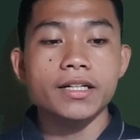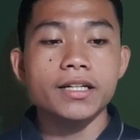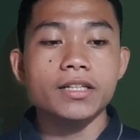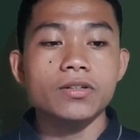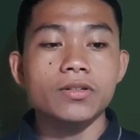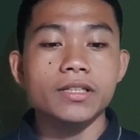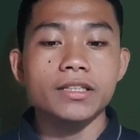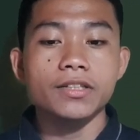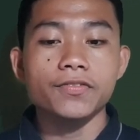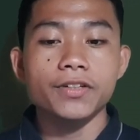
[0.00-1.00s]
are not only
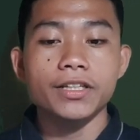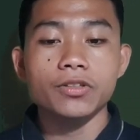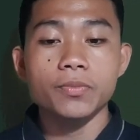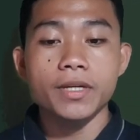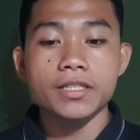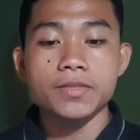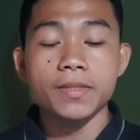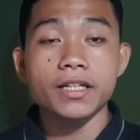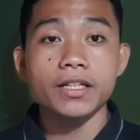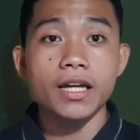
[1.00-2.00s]
different to men's
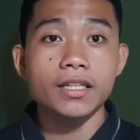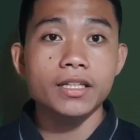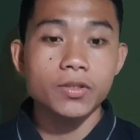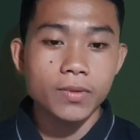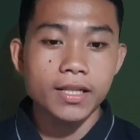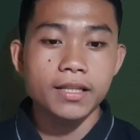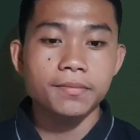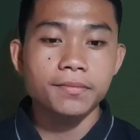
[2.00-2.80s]
but are unequal.